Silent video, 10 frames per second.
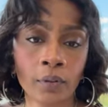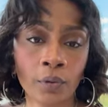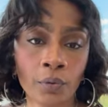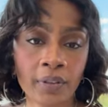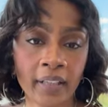
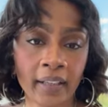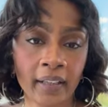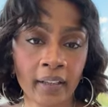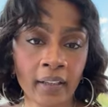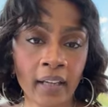Who's in
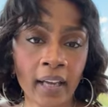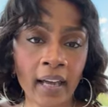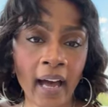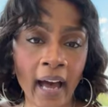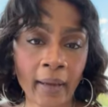here?
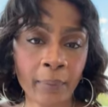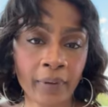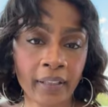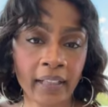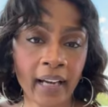Hi,
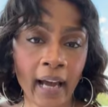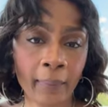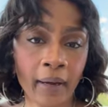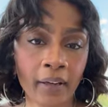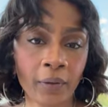Brittany. Hi,
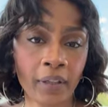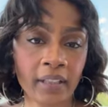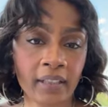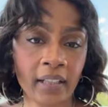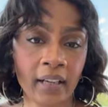
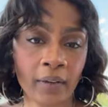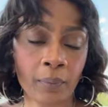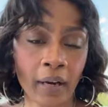Marquisha.